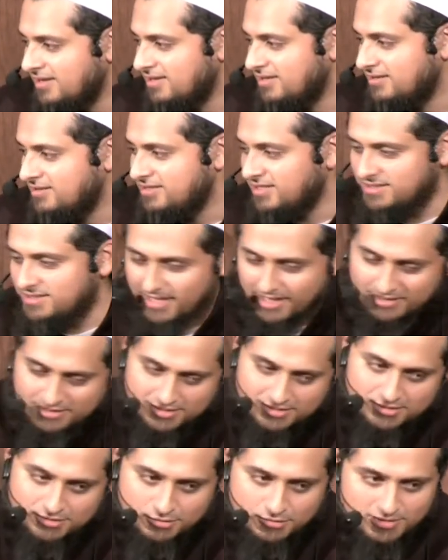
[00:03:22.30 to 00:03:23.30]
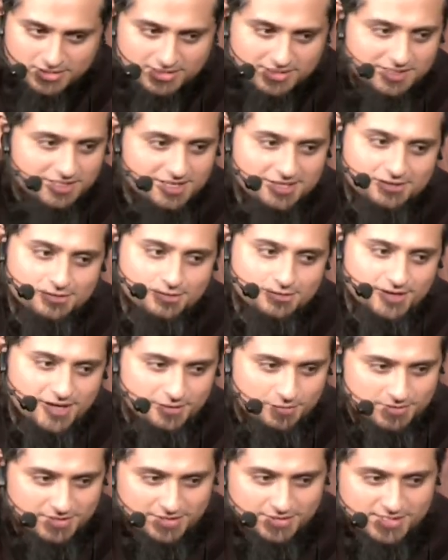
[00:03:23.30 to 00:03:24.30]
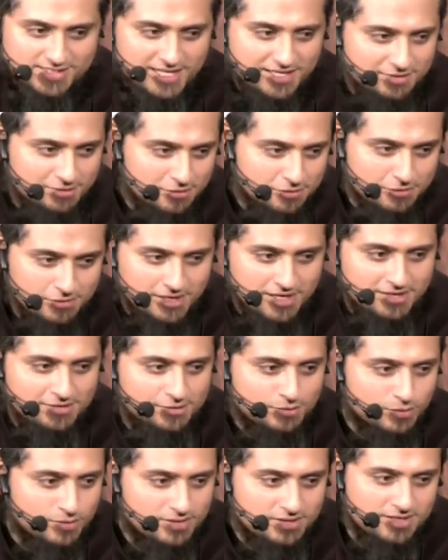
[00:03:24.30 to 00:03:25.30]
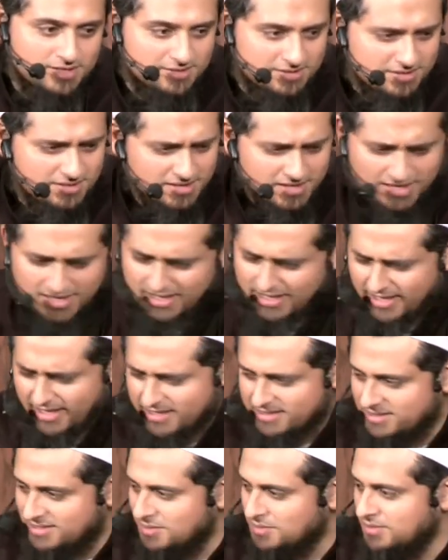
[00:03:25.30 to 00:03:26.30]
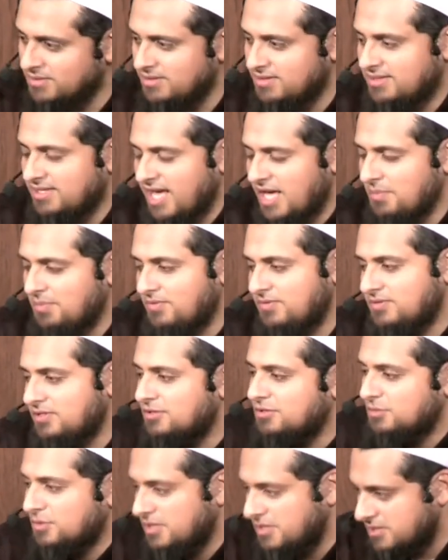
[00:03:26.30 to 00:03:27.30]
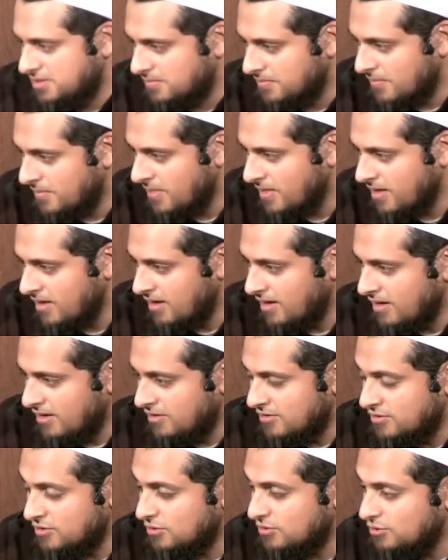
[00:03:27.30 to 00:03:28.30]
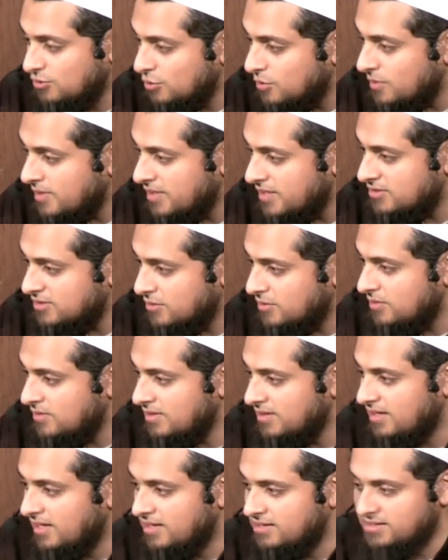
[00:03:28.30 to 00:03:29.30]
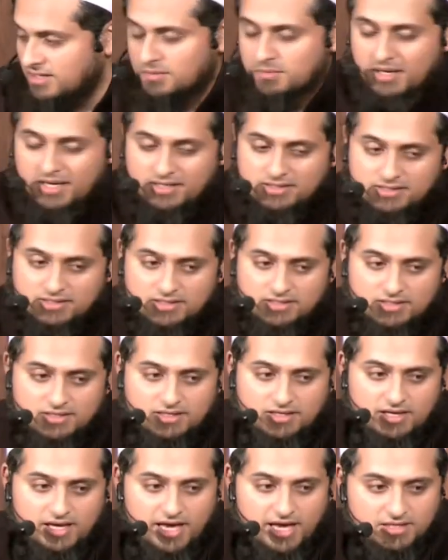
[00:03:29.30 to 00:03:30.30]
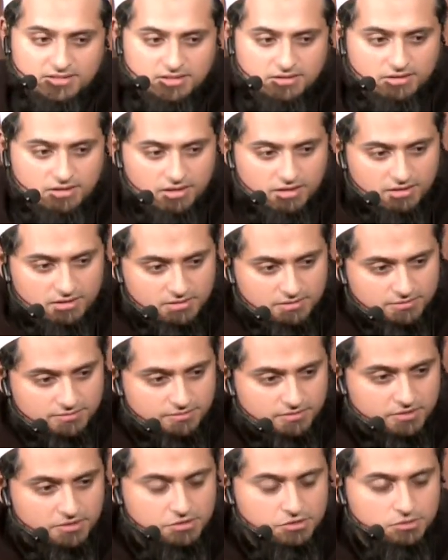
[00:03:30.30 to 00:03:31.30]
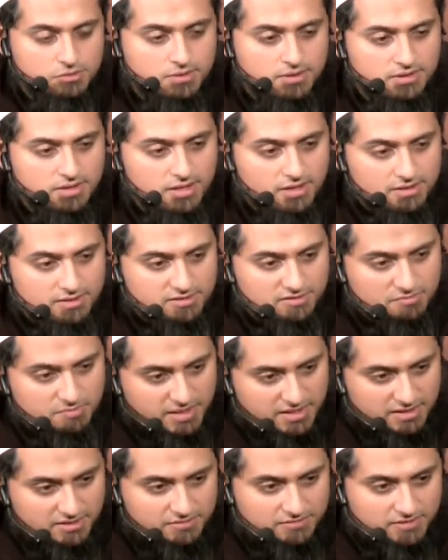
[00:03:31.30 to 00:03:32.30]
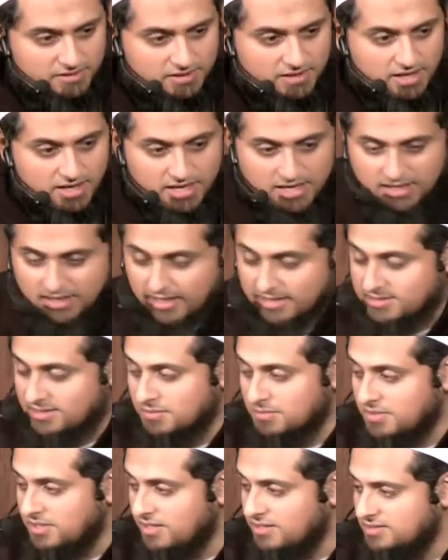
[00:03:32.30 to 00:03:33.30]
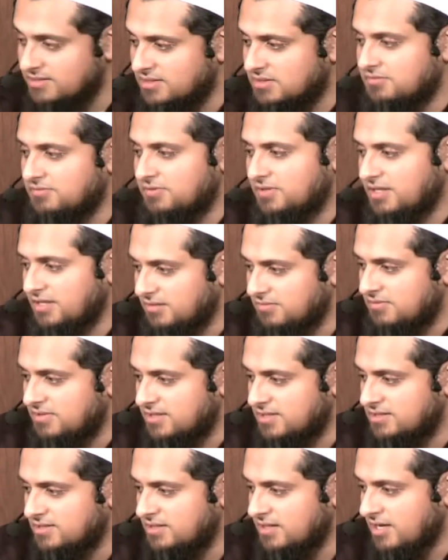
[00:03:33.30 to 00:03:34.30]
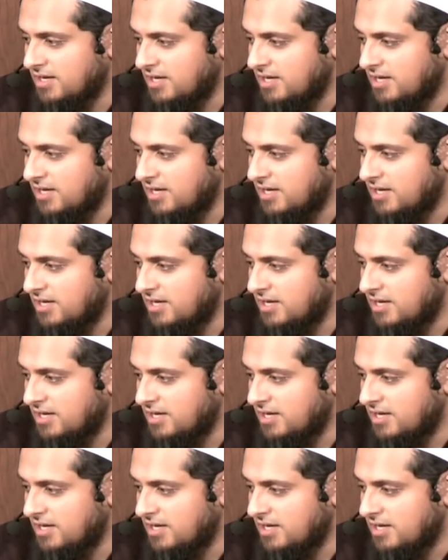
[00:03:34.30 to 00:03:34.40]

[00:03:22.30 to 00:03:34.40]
Just like the students here do, right? When they recite the Qur'an to one another, a similar type of situation. So doing so, it's amazing. It has a lot of virtue, a lot of benefit. It's a means of forgiveness.